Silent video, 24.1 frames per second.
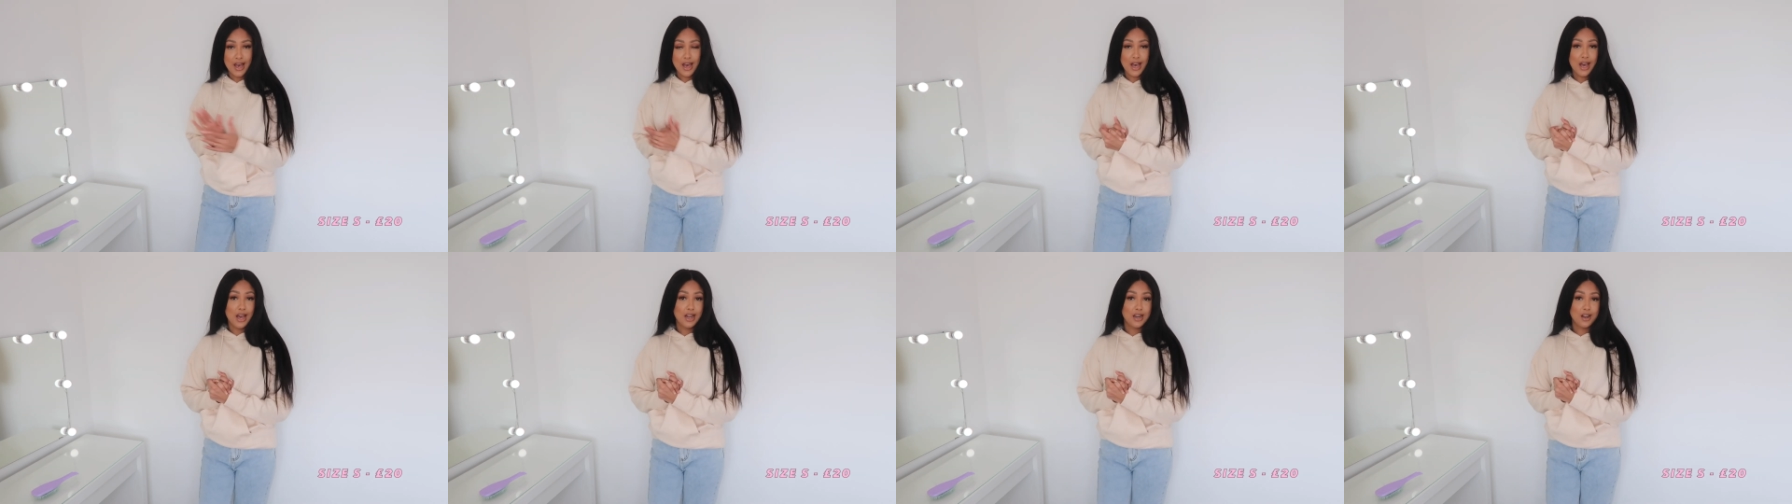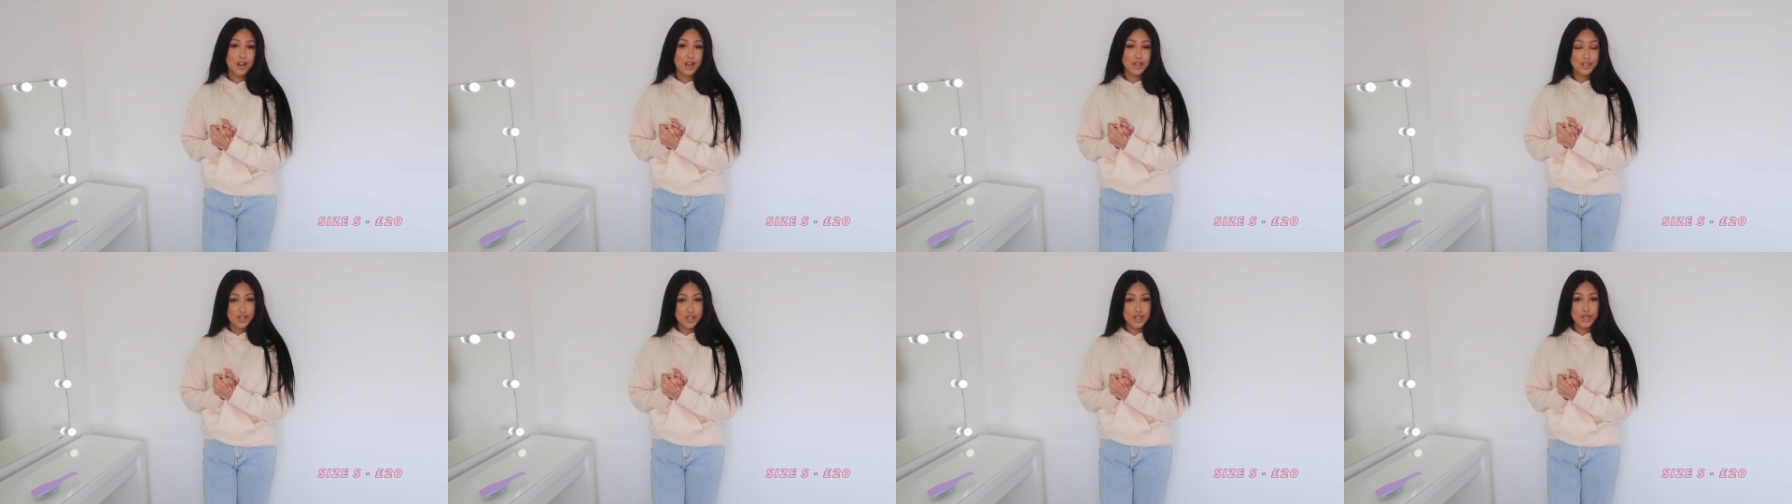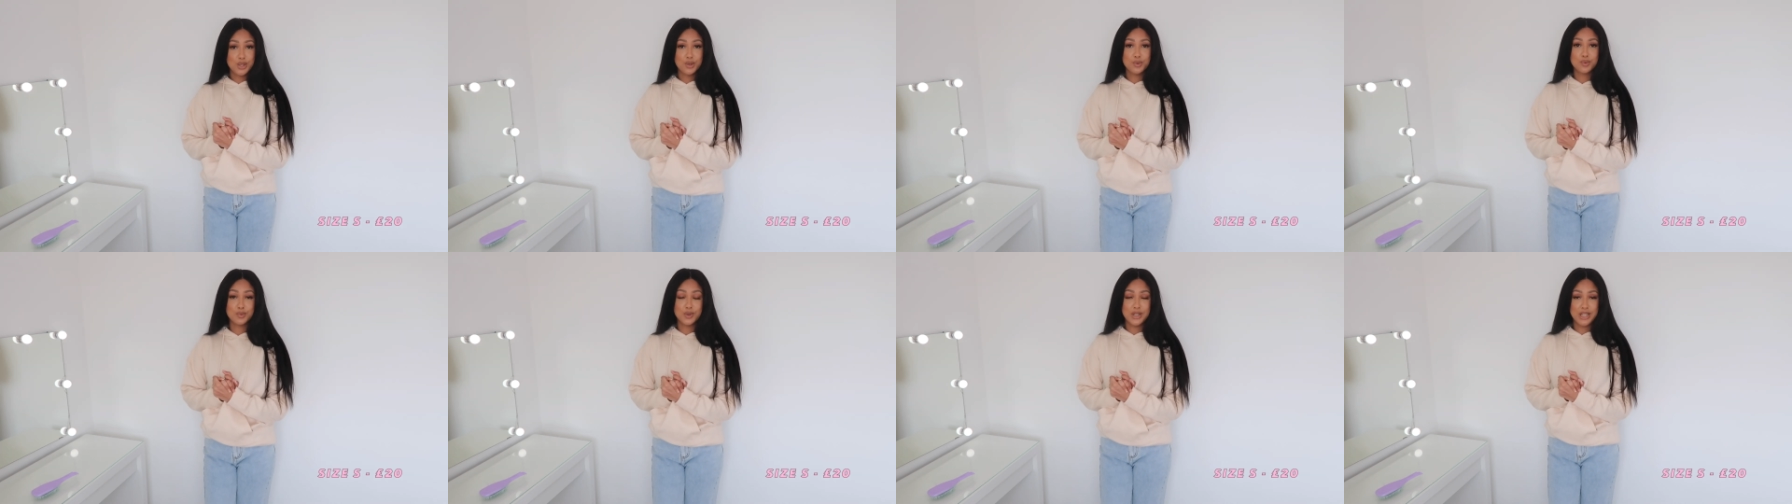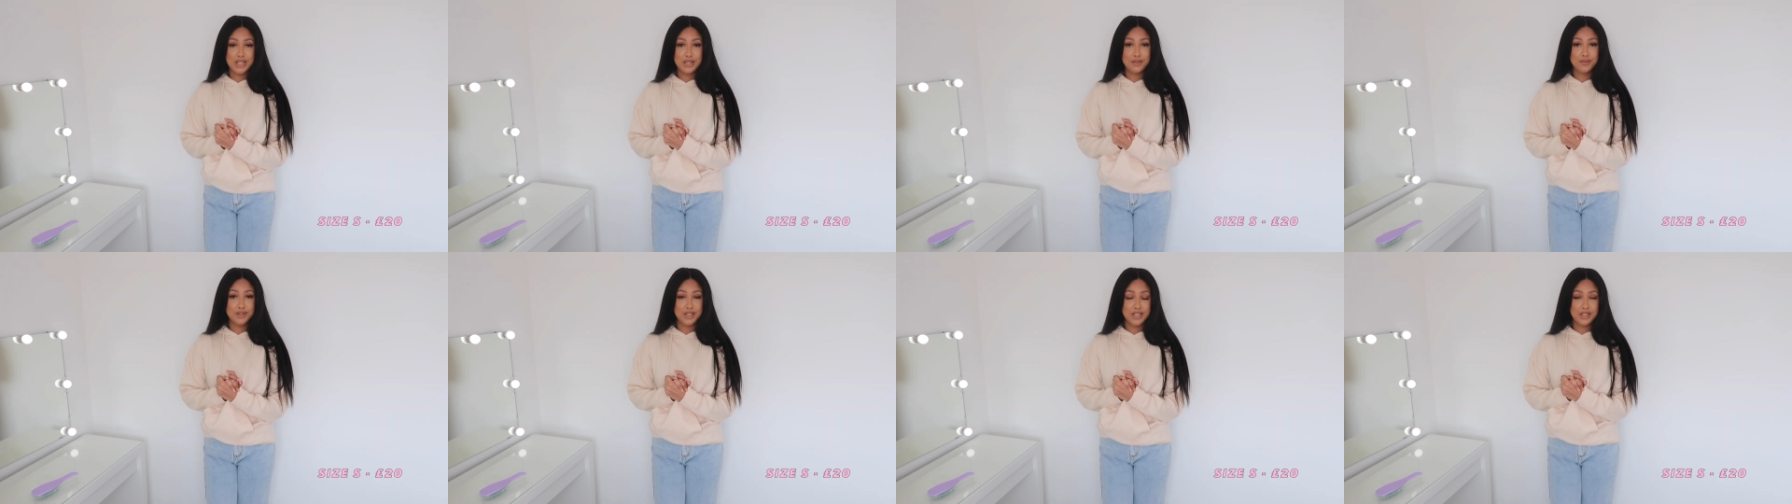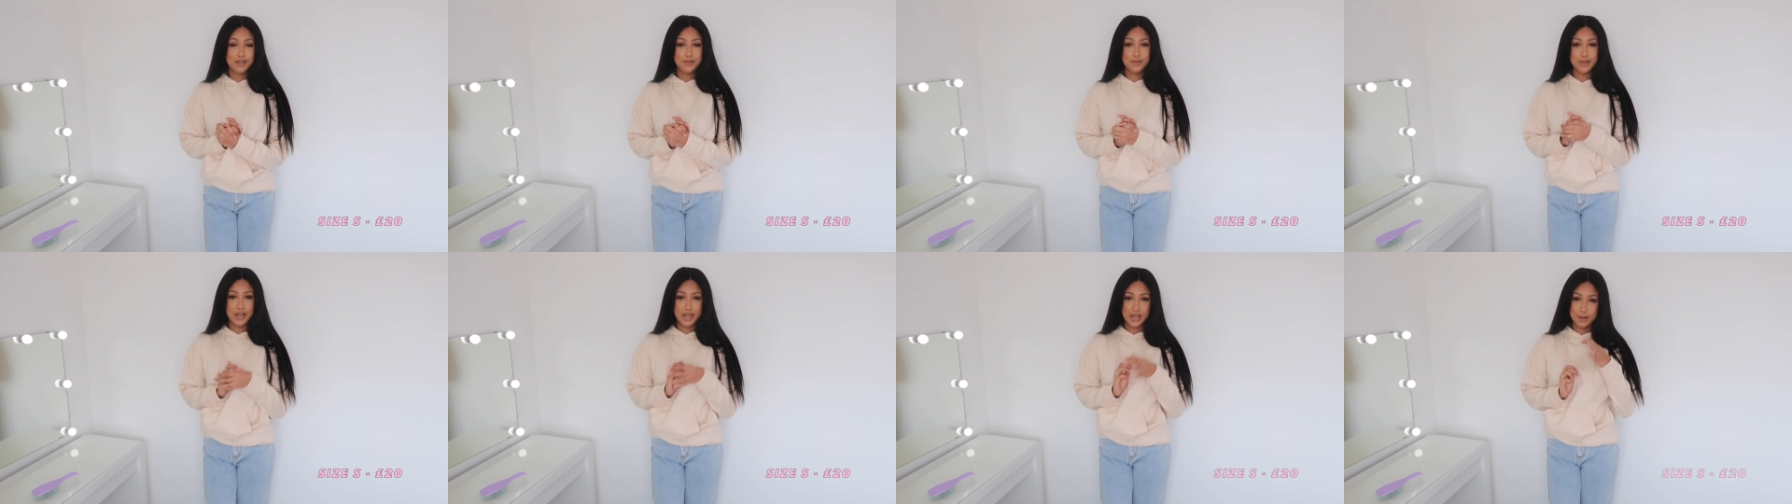and I do really,
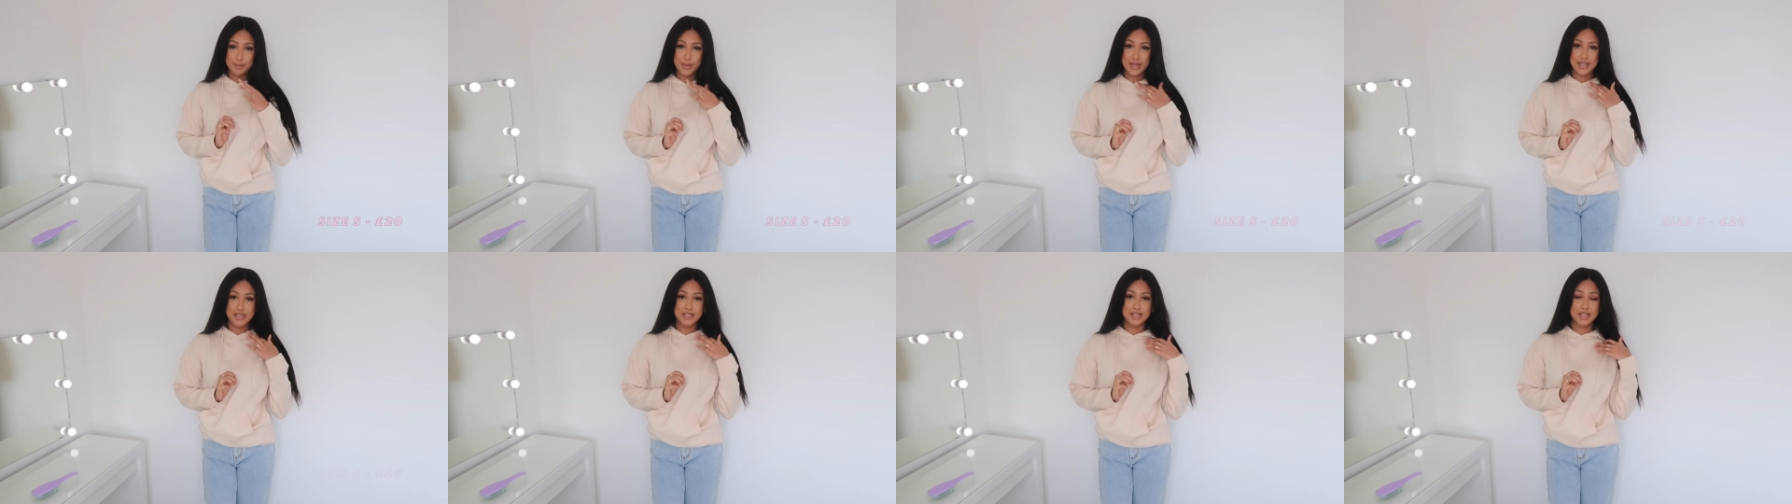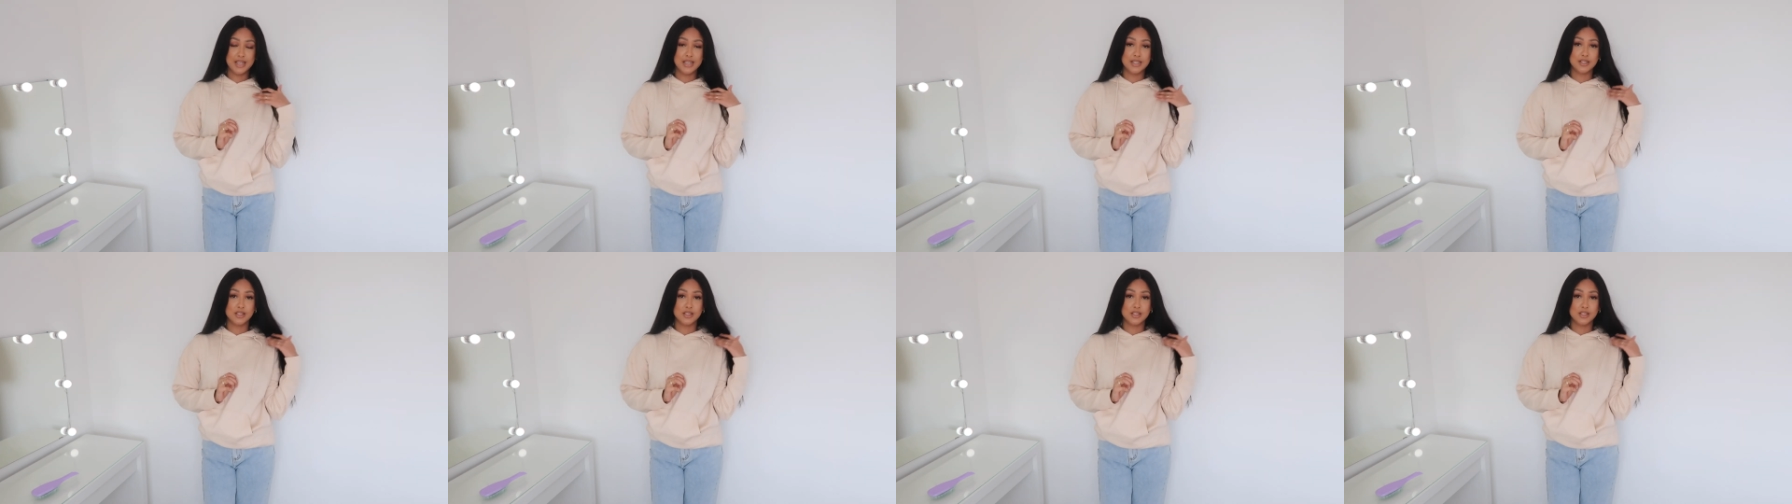really recommend it.